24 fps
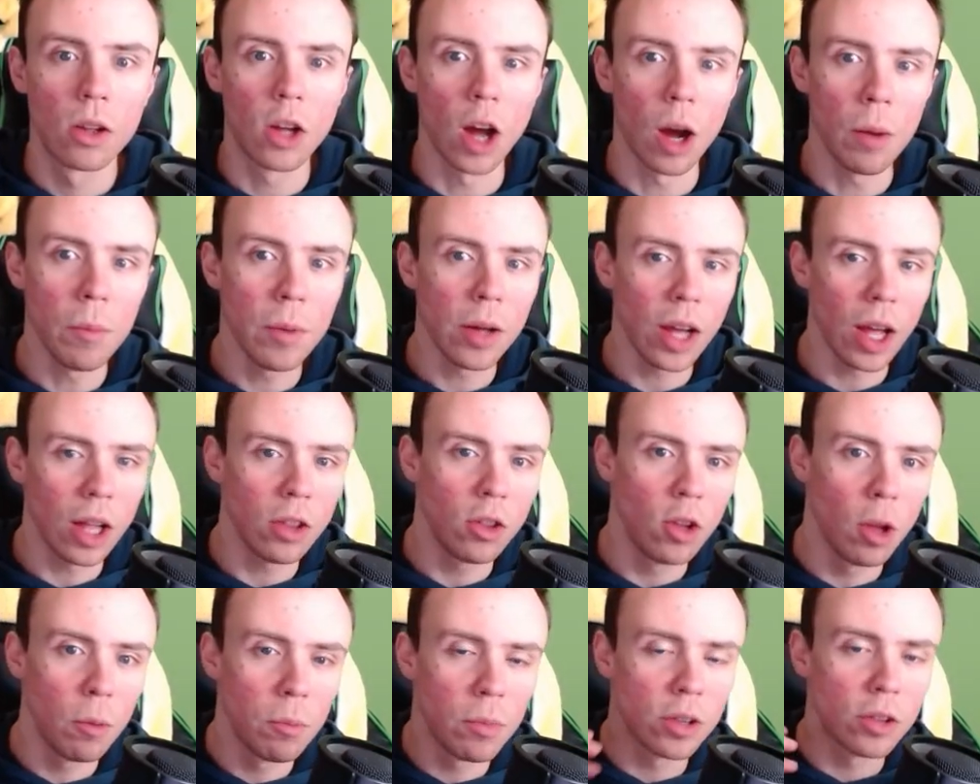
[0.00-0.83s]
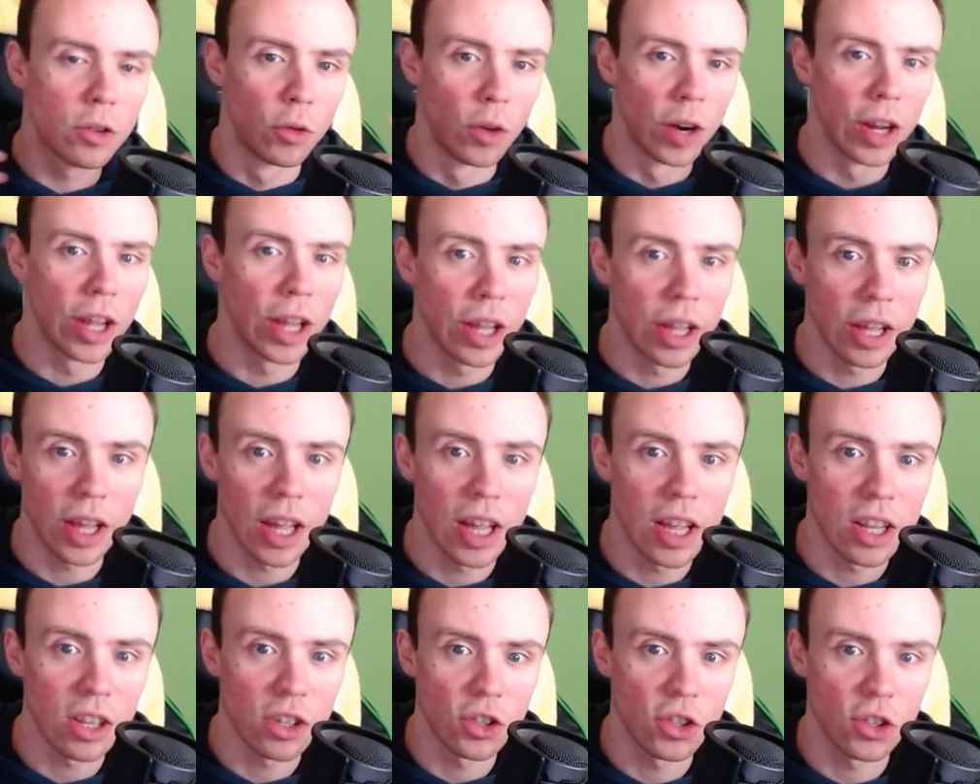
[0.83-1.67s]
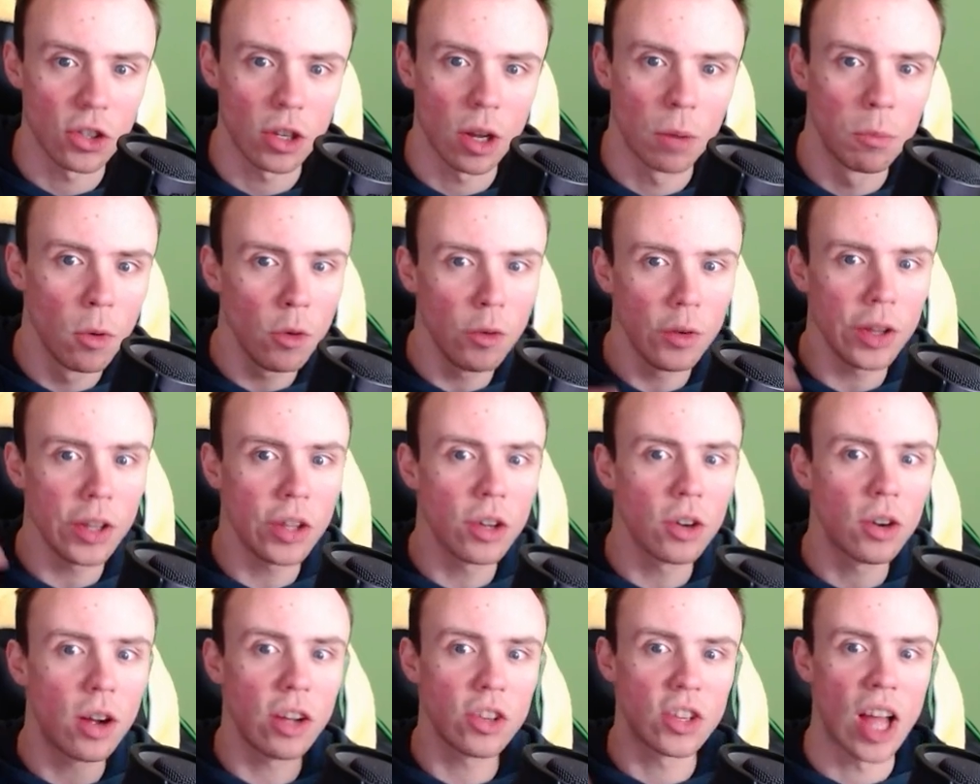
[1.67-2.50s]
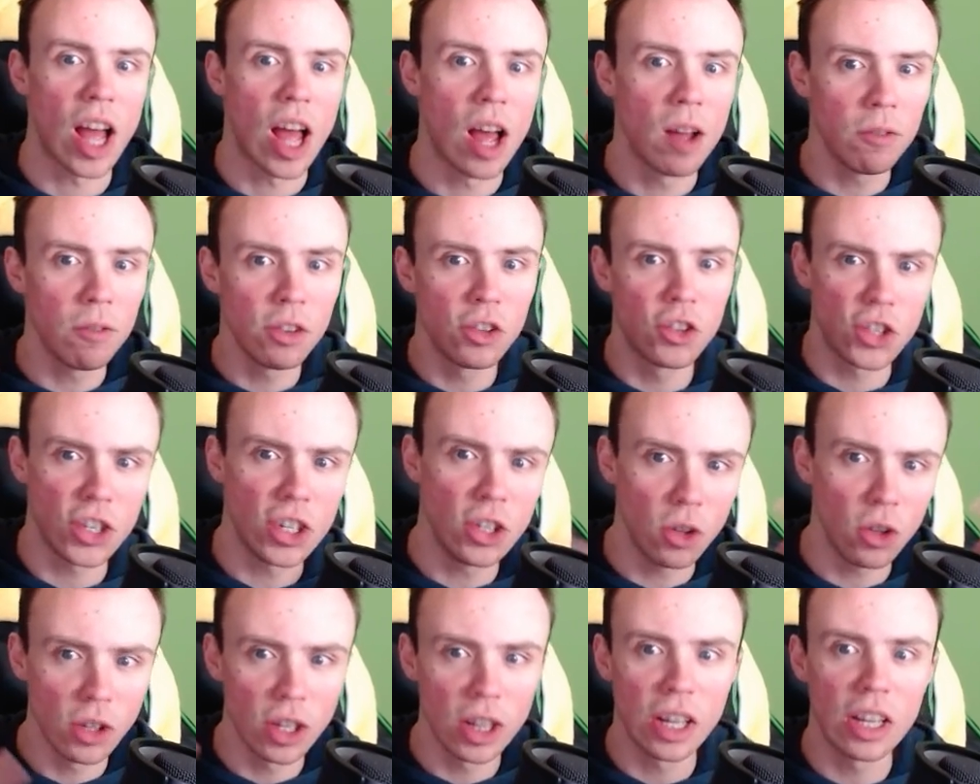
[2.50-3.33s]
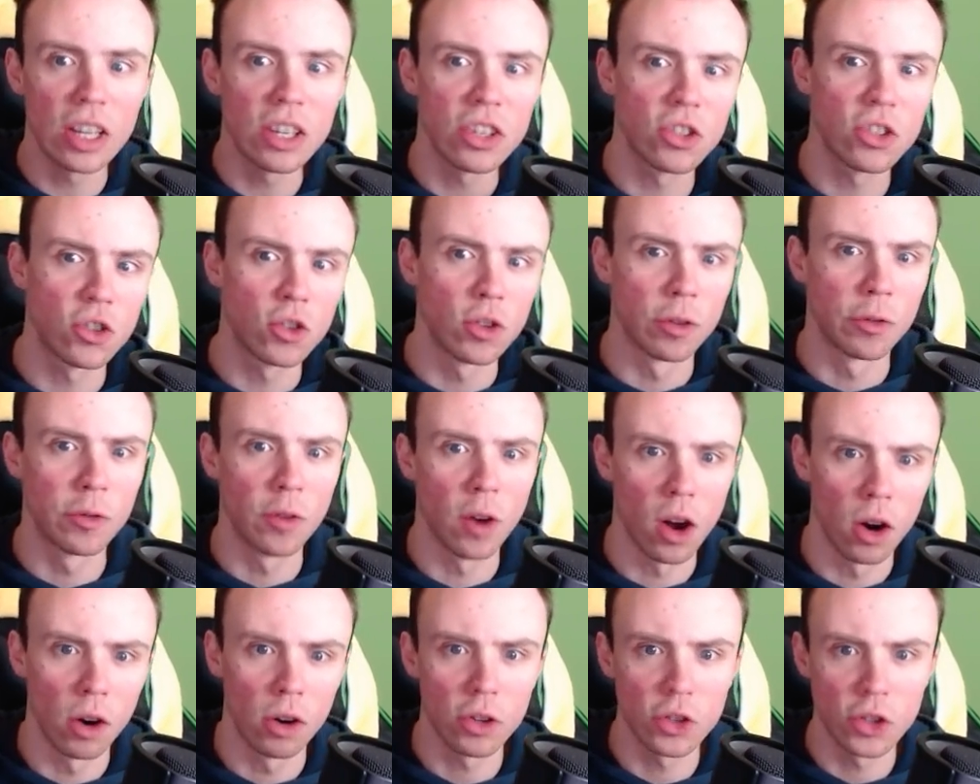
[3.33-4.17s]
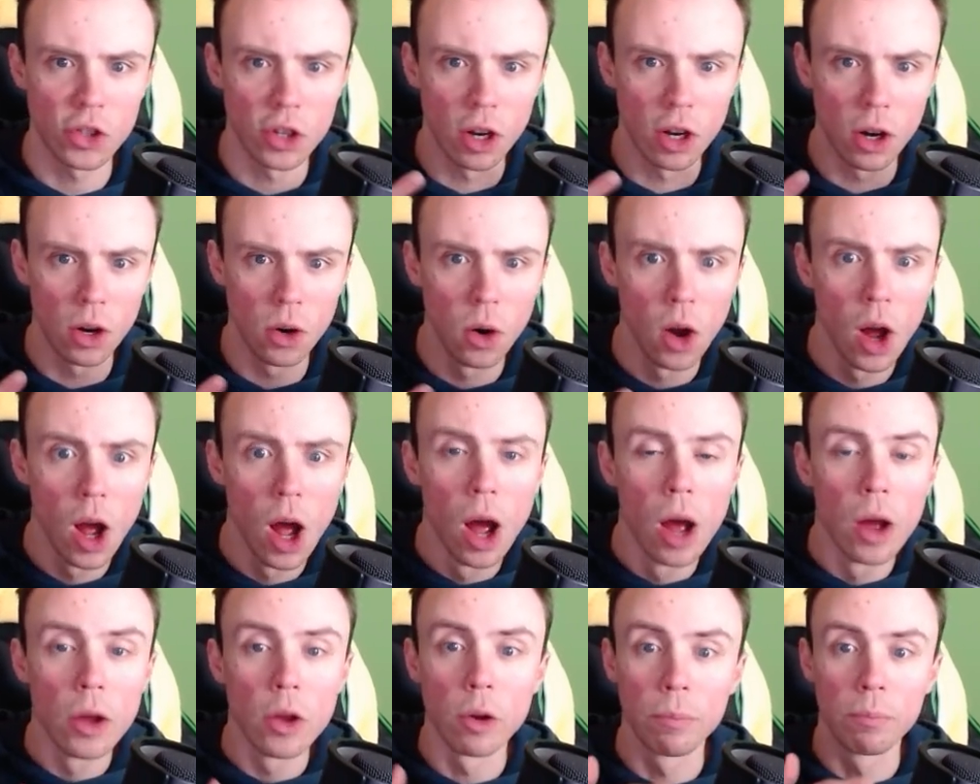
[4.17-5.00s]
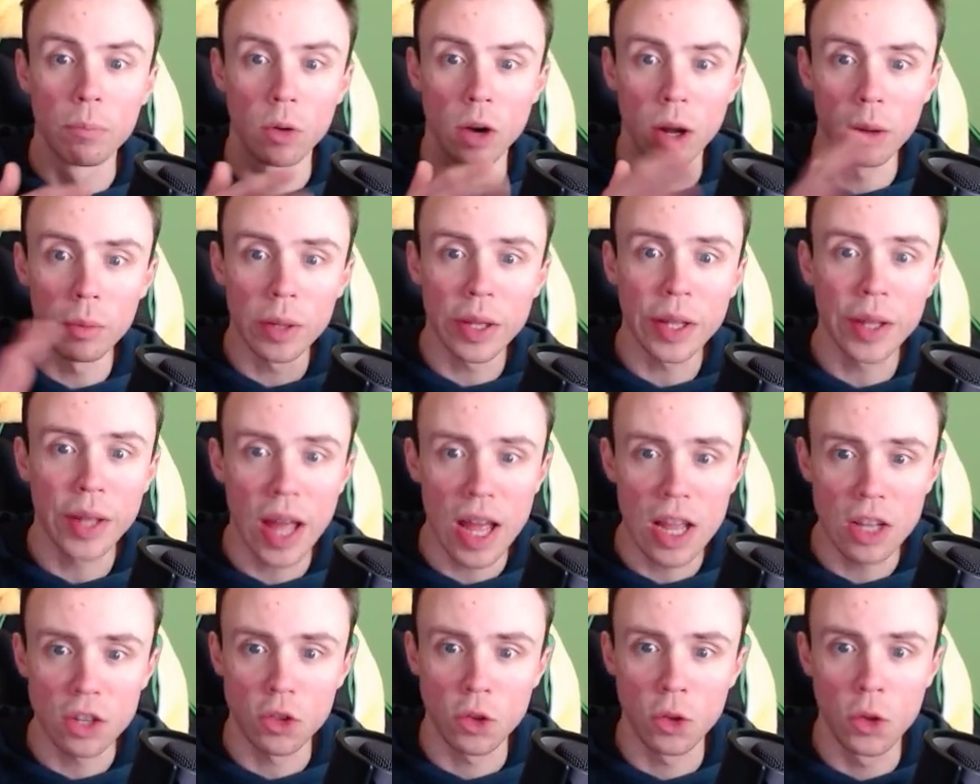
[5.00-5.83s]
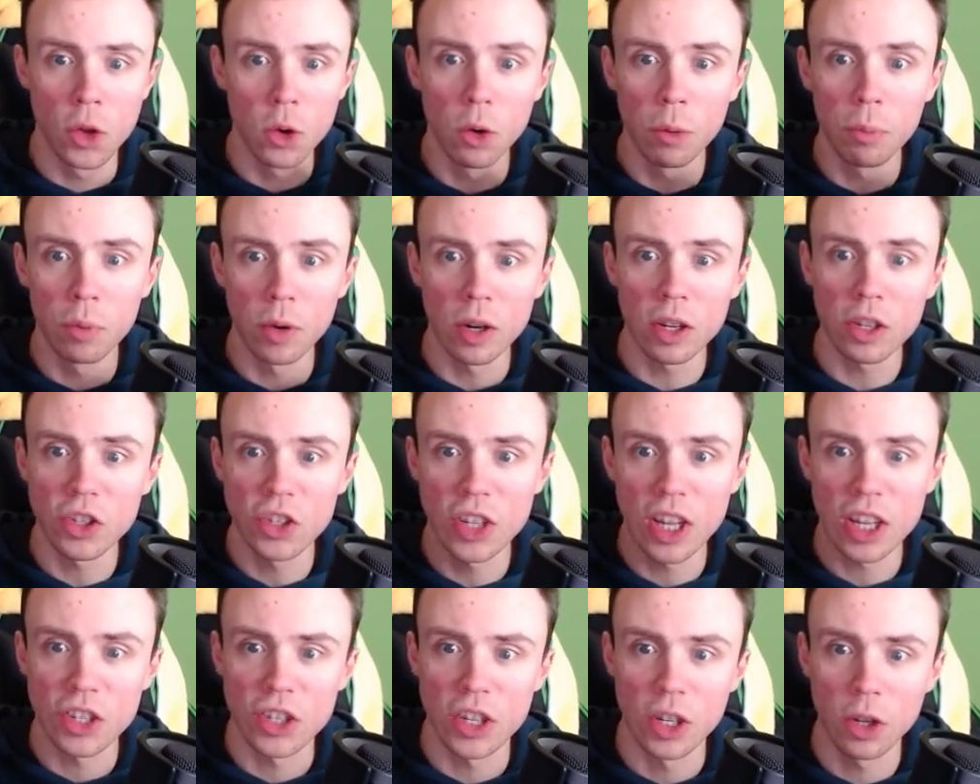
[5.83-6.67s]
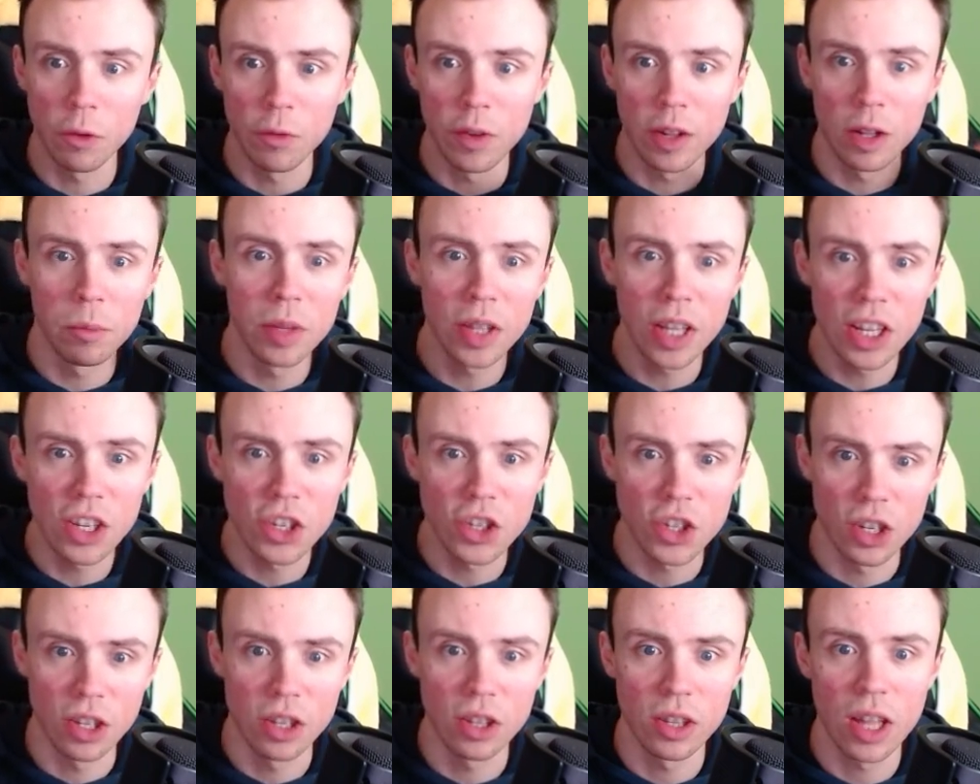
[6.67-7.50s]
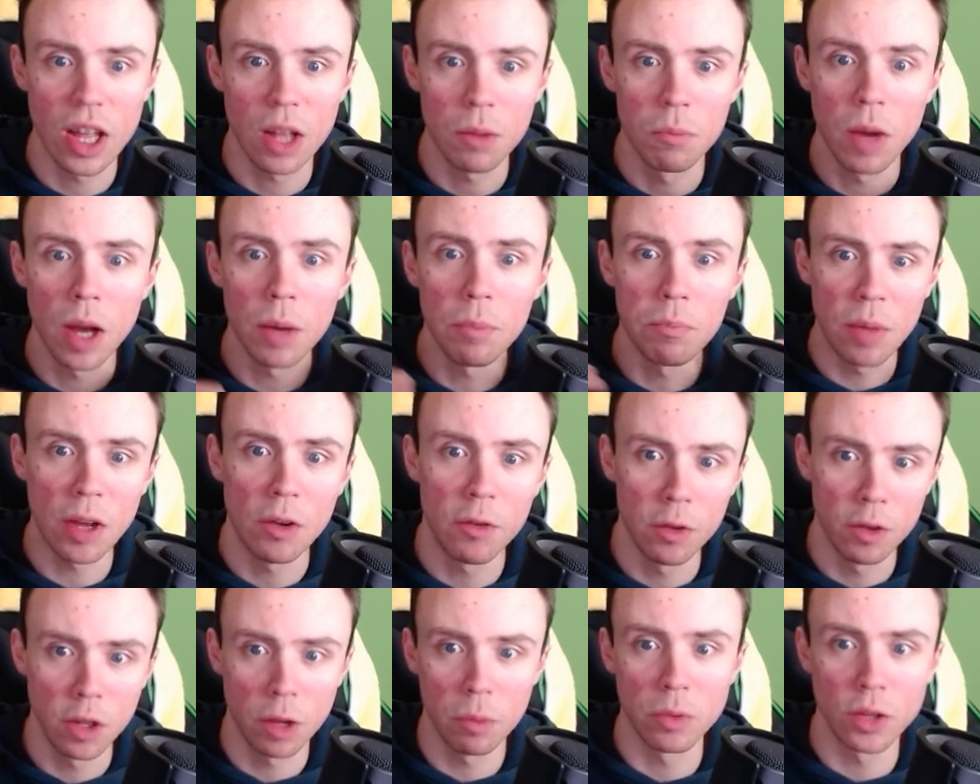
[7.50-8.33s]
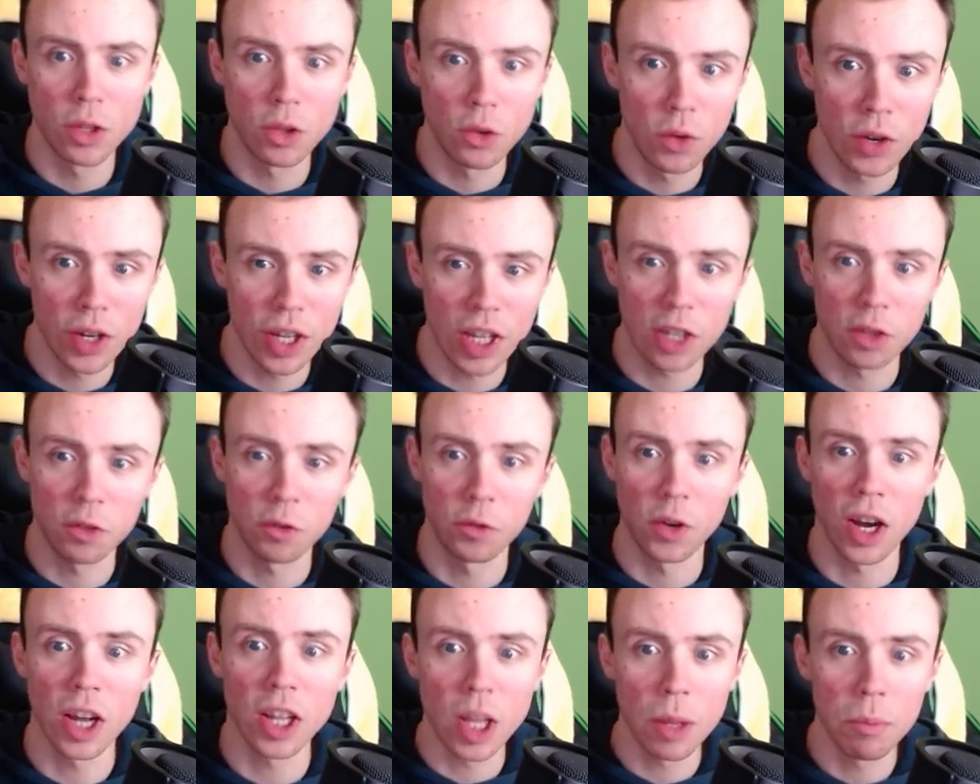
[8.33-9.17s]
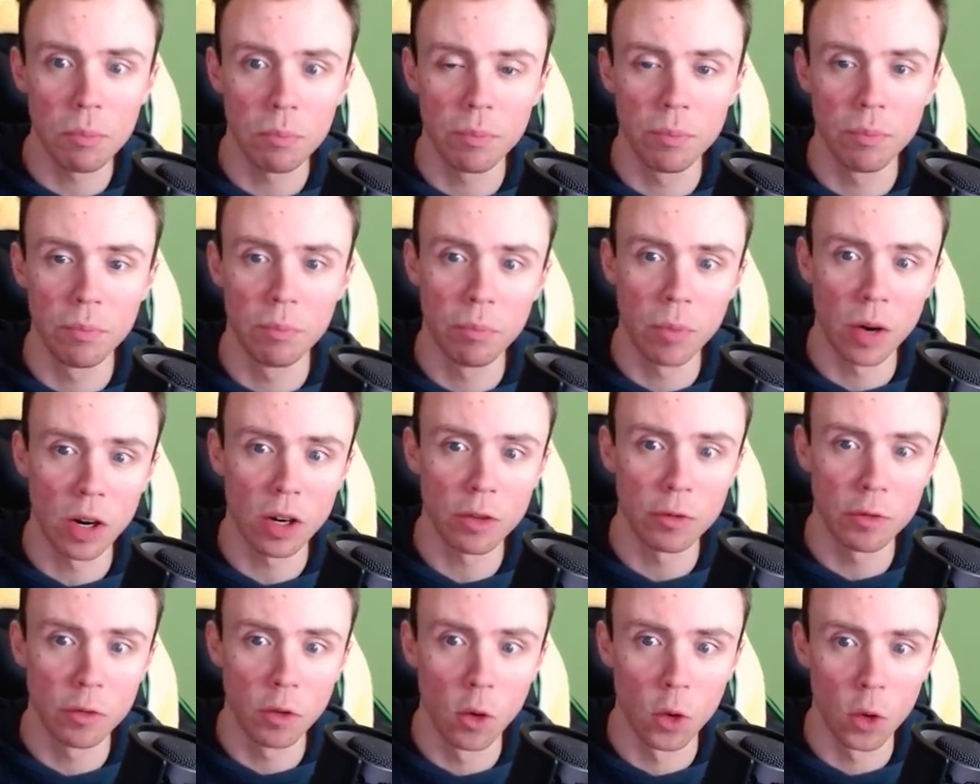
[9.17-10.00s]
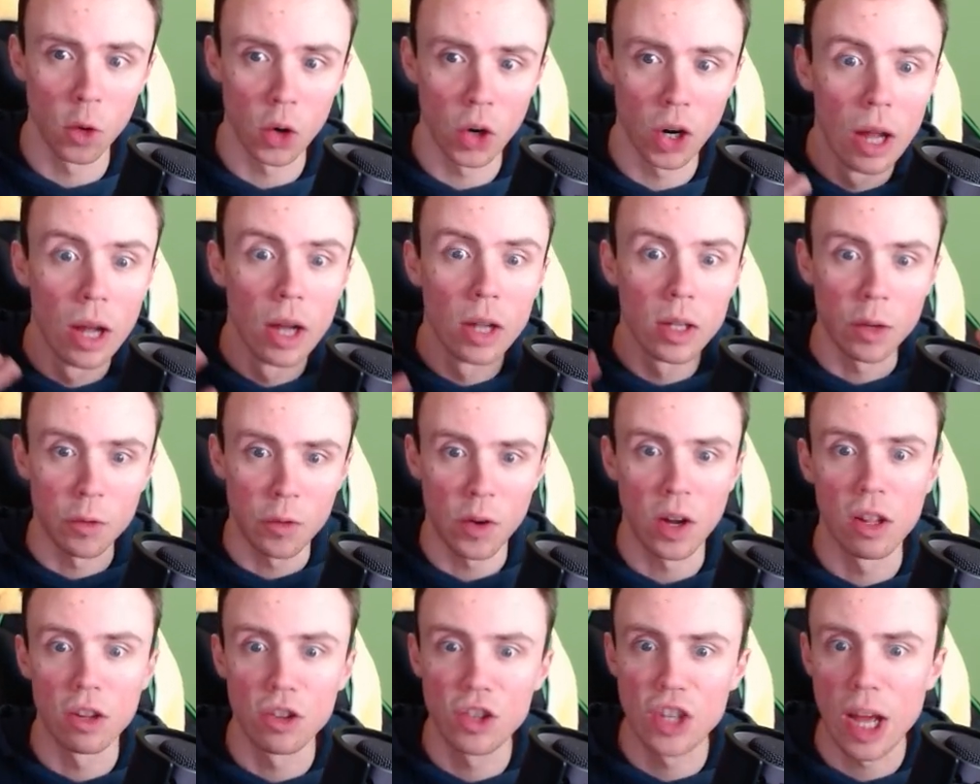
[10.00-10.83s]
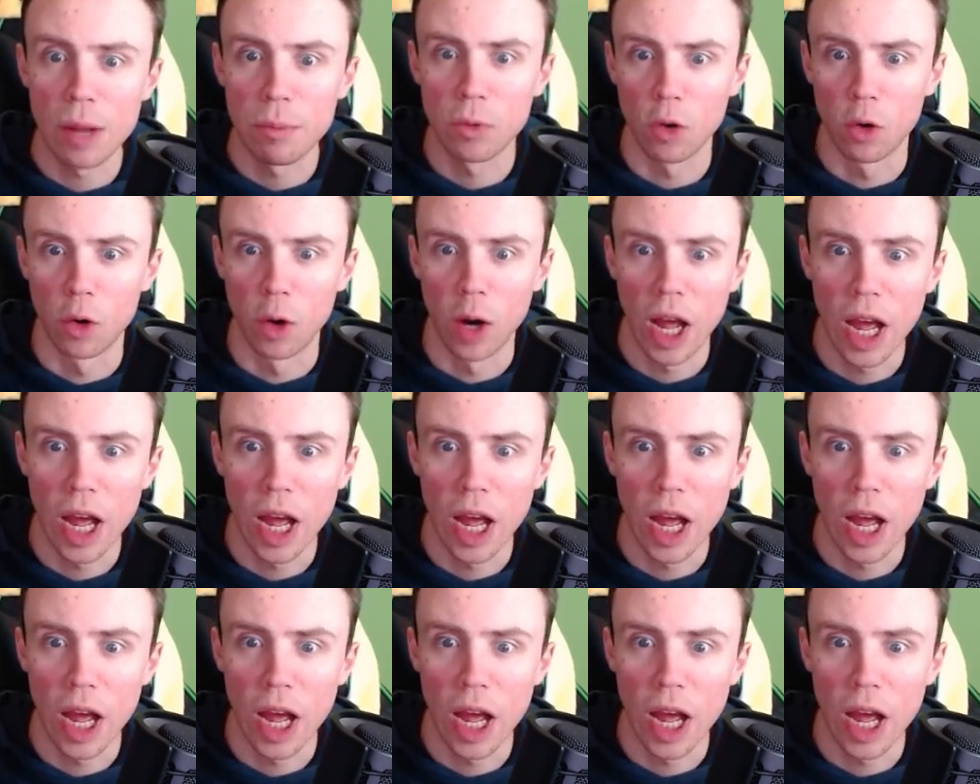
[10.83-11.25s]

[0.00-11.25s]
Coming at number 3 is a movie you guys haven't seen on the list so far, so you'll probably guess dual processing of elimination that my pick for number 3 is Friday Part 4, the final chapter.